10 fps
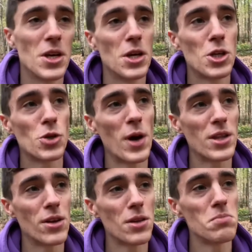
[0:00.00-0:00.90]
So I
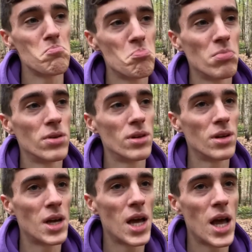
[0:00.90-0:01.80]
thought, hmm,
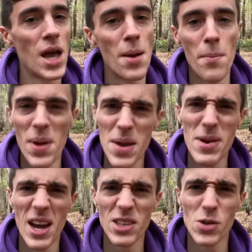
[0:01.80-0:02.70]
maybe
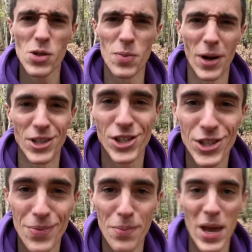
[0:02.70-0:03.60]
I took too much.
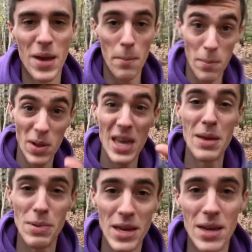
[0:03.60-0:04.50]
May
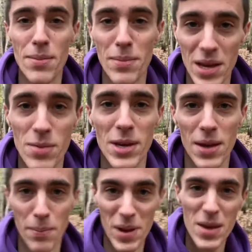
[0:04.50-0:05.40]
maybe, maybe,
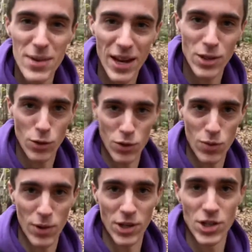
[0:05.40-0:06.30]
maybe I took too
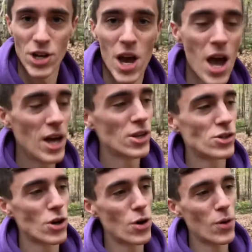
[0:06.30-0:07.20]
much.
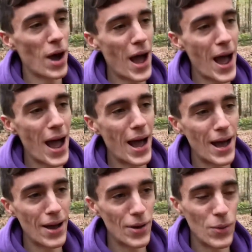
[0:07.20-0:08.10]
So
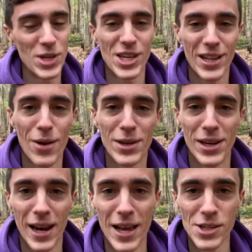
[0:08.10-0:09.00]
uh, we sat down in the
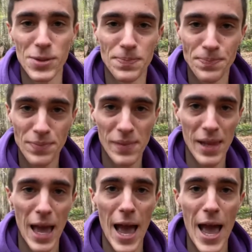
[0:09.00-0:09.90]
class
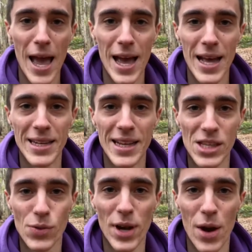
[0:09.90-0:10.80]
and that's
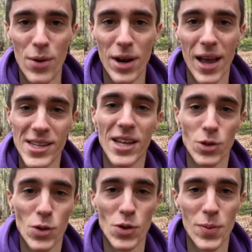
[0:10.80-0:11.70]
when I realized I
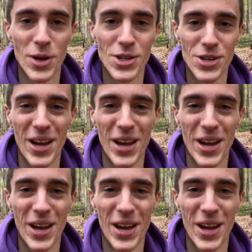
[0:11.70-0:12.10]
took too much.